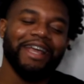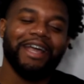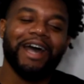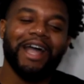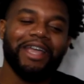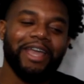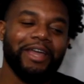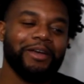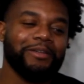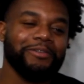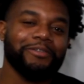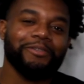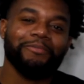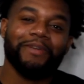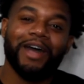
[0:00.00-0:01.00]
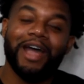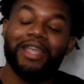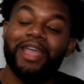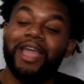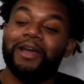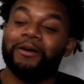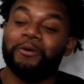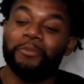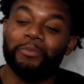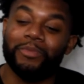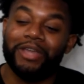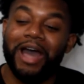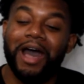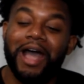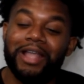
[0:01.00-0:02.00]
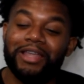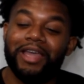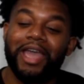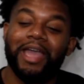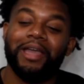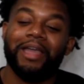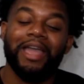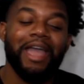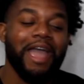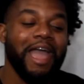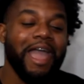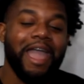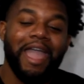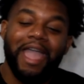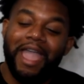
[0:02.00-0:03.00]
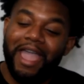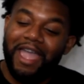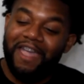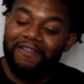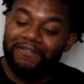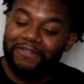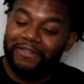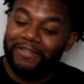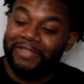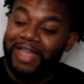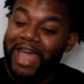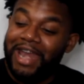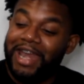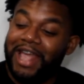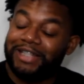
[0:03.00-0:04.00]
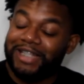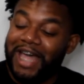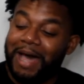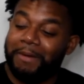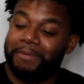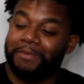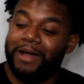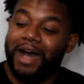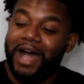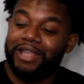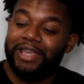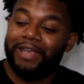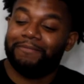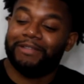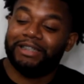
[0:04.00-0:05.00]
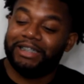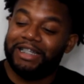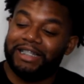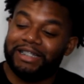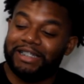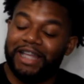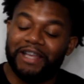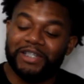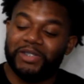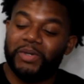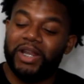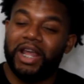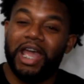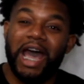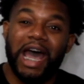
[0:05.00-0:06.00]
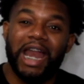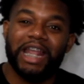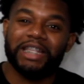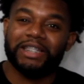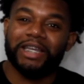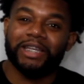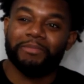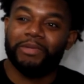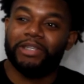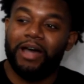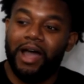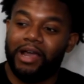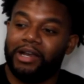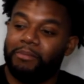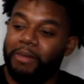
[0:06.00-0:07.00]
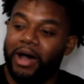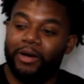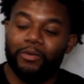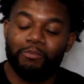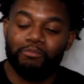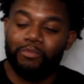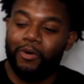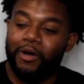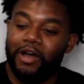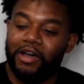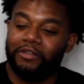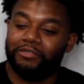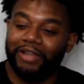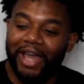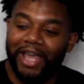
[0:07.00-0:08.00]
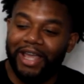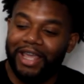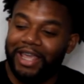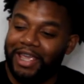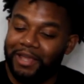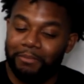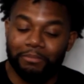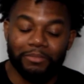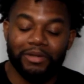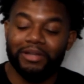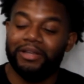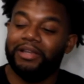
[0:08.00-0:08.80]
Kanye, if that next album Kanye releases, I swear to God, it's gonna be talking about more of like Kim